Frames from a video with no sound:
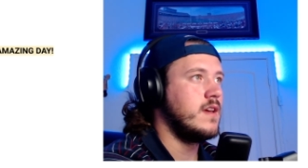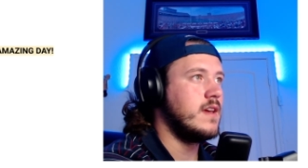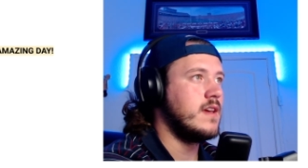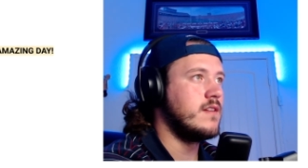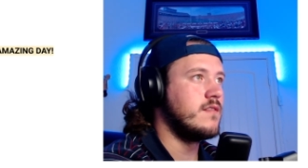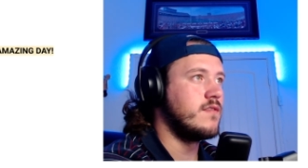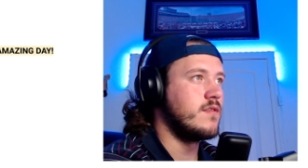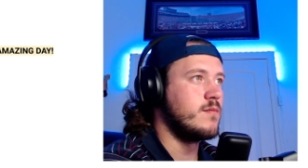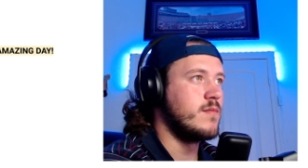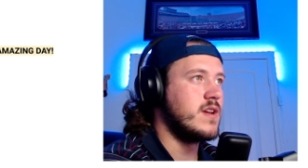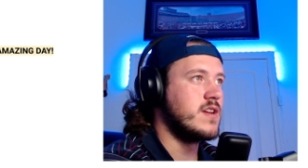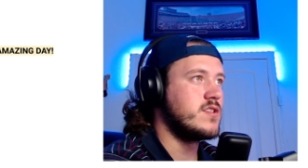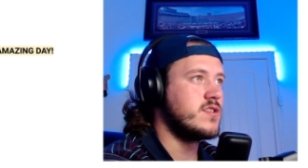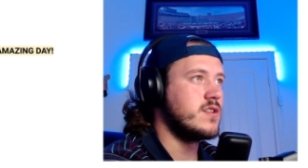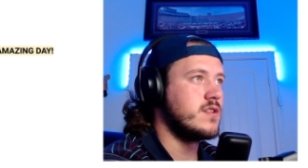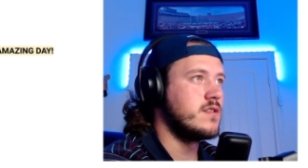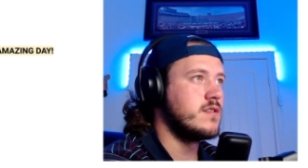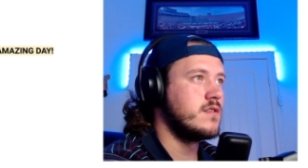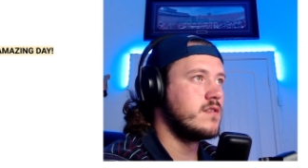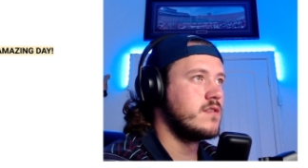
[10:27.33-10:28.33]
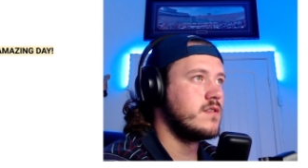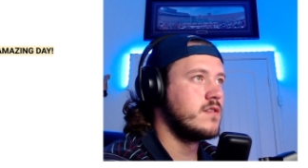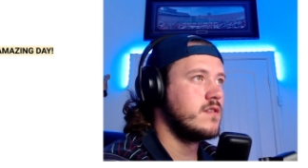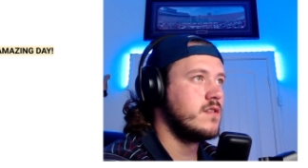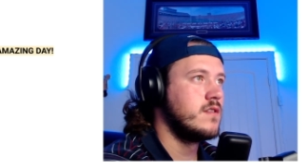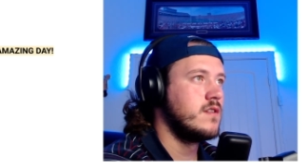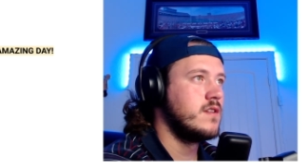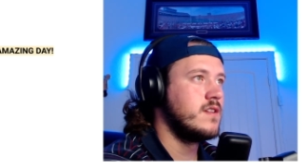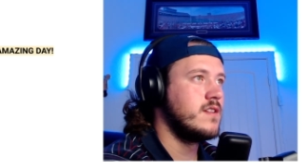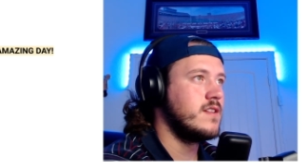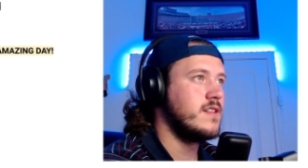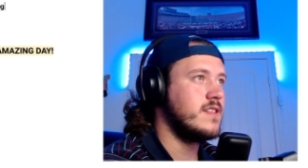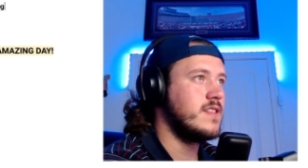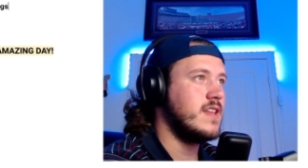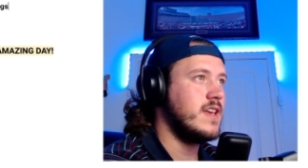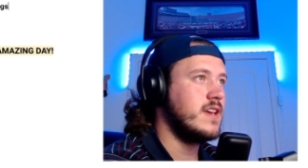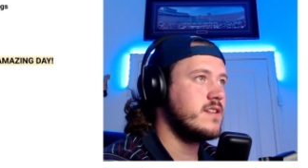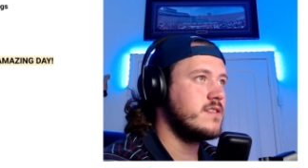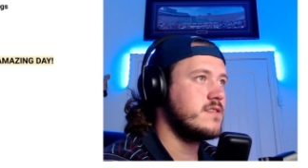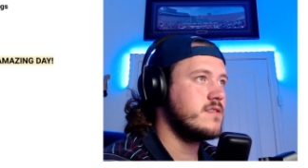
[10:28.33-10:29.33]
information,
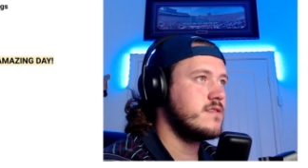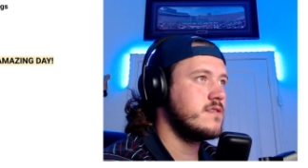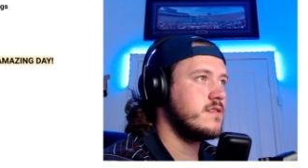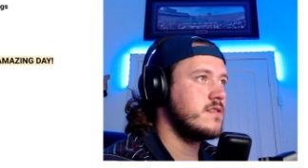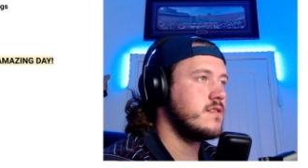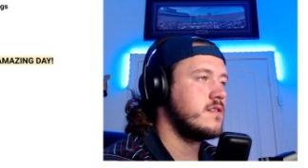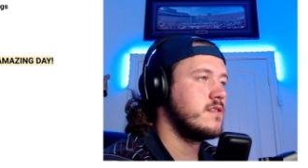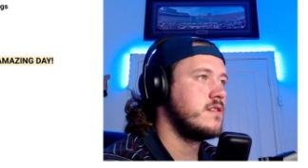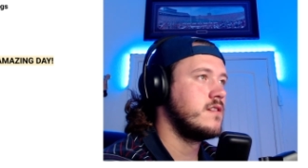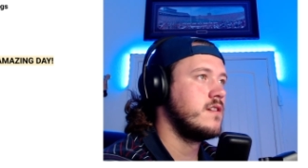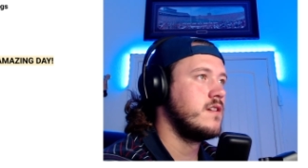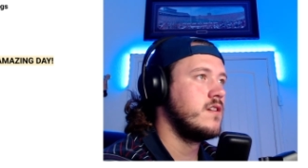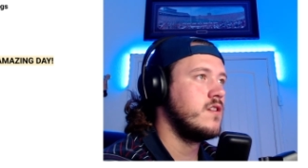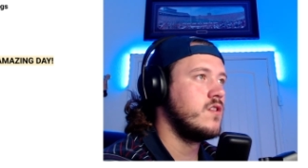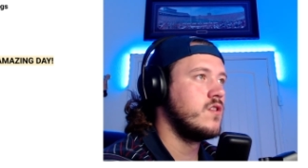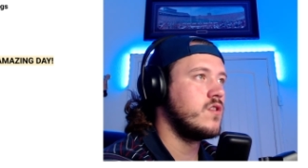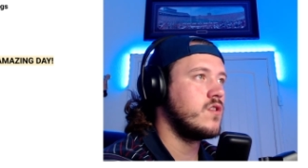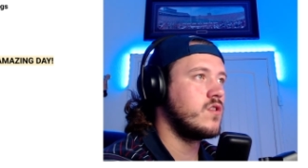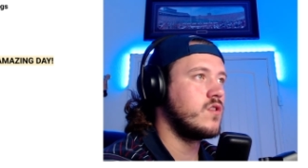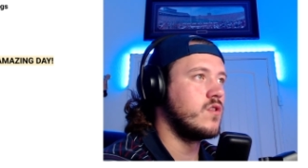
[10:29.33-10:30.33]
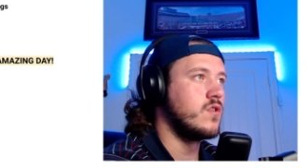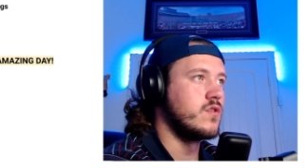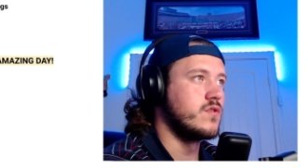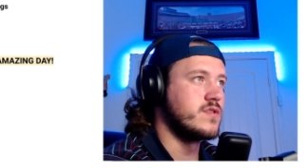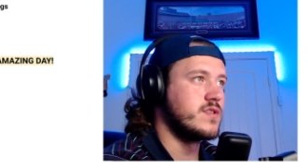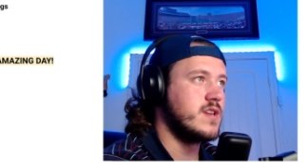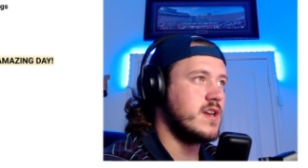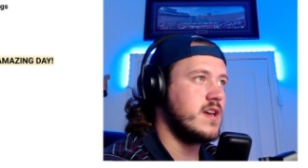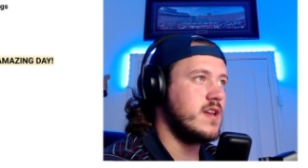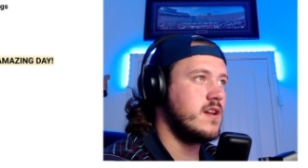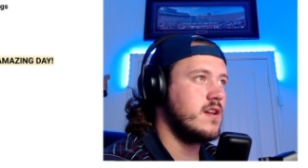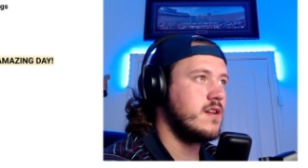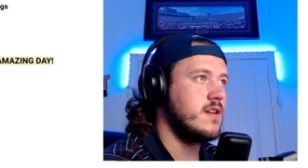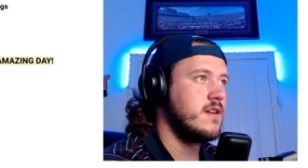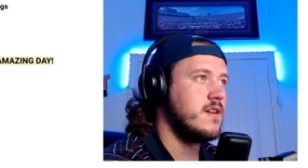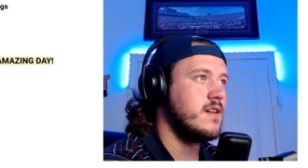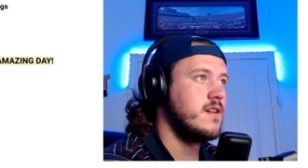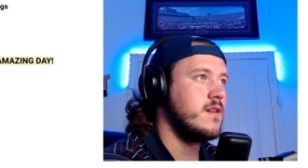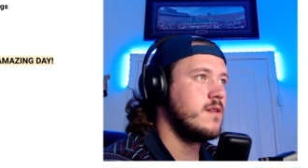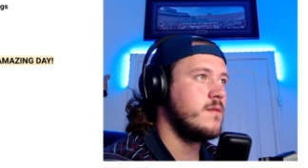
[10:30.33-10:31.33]
things. Conocer,
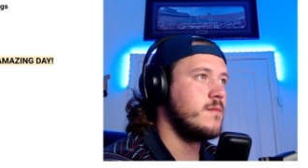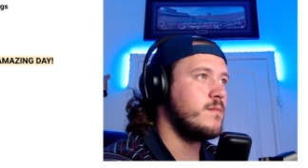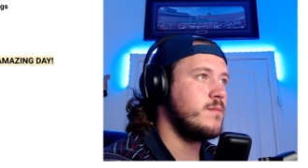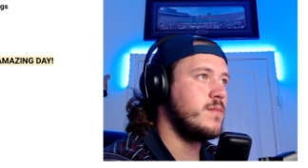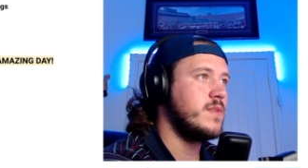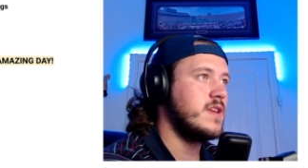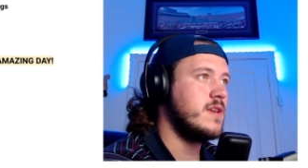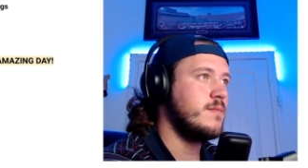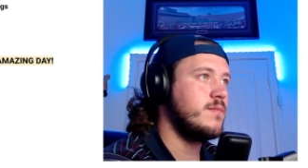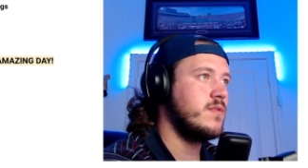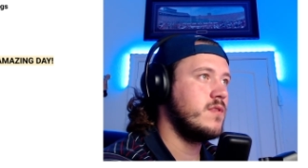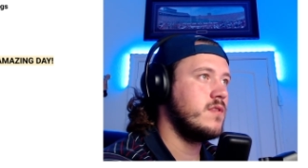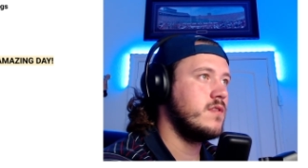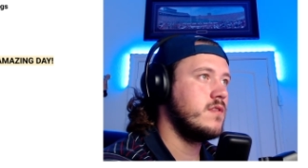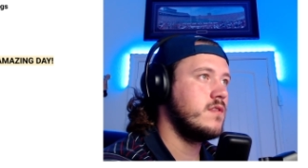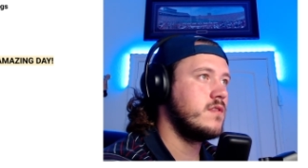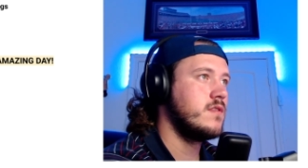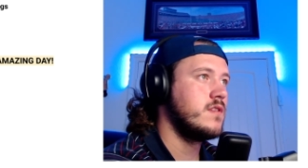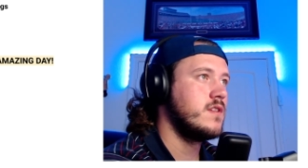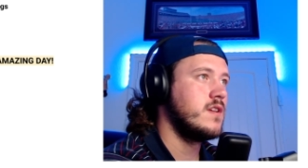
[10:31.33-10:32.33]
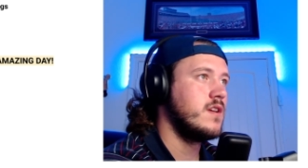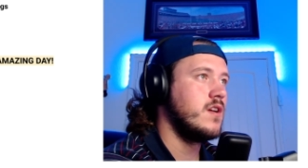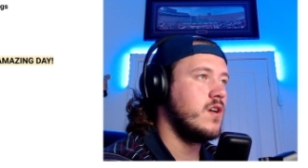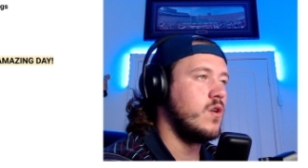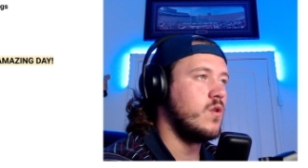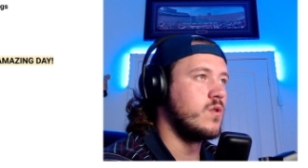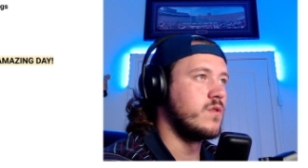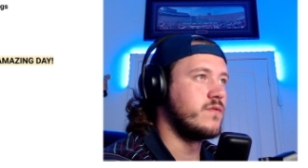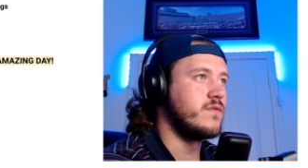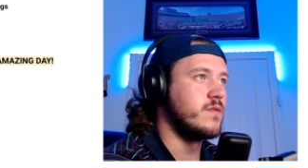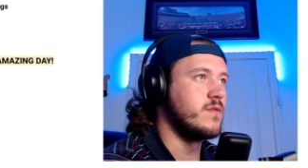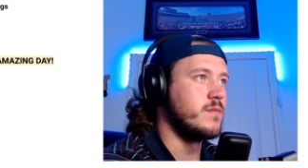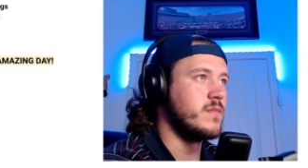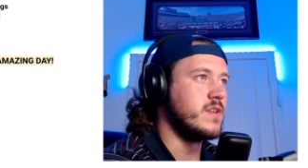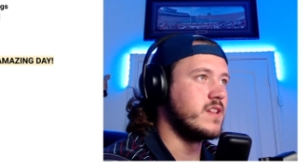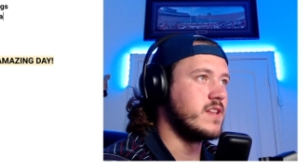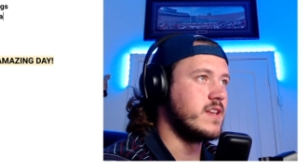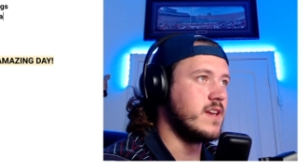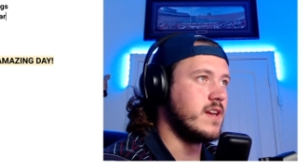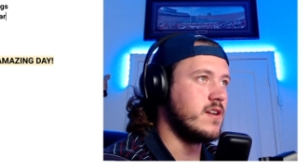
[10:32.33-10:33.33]
people, or
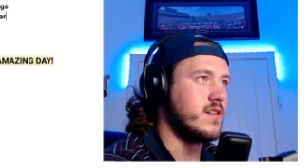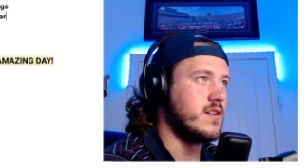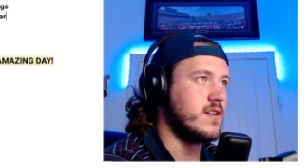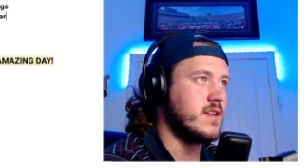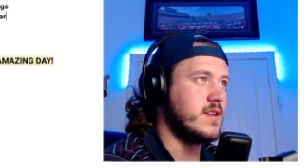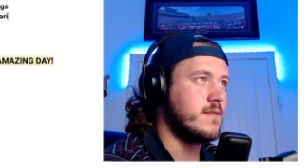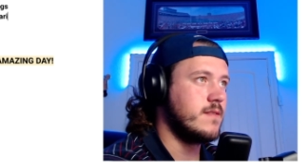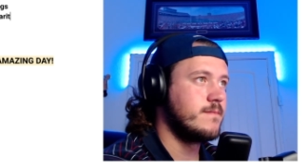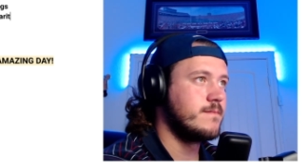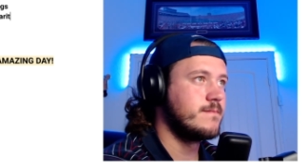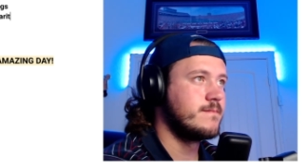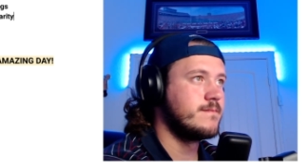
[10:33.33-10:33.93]
familiarity.